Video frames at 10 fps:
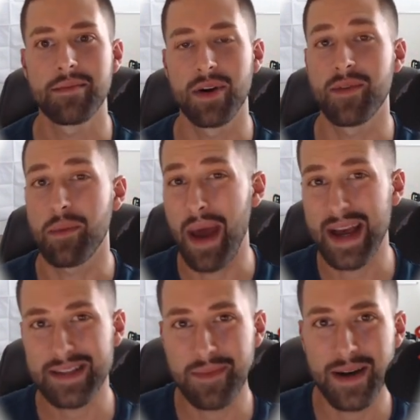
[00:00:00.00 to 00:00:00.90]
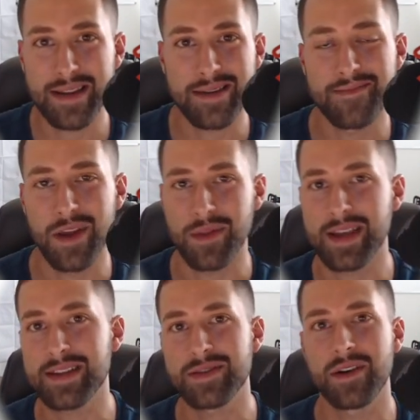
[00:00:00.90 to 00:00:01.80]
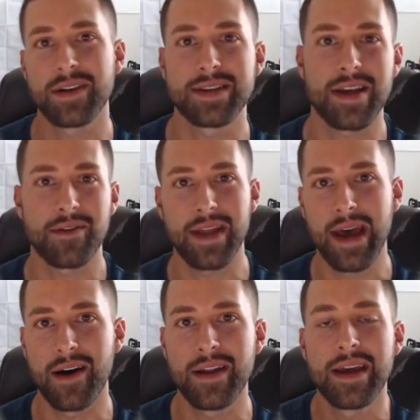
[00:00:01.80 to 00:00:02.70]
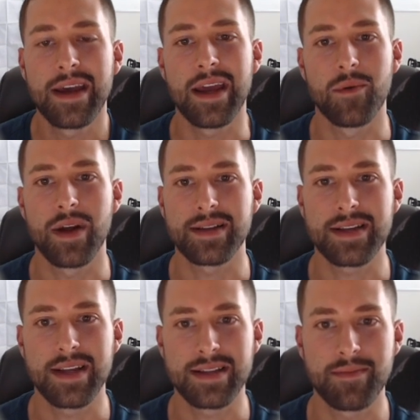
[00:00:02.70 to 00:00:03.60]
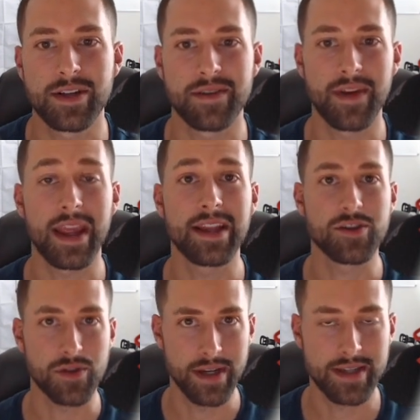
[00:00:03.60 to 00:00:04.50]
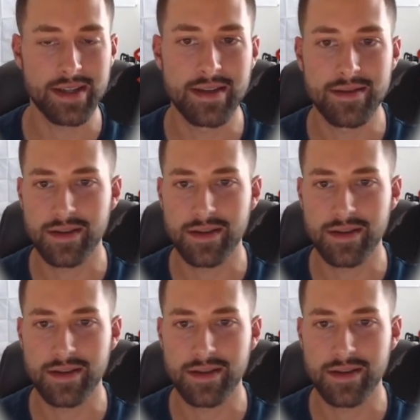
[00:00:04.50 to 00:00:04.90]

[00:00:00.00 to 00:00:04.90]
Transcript: But over the past month, things have started to settle down and we're not seeing as much of an interest.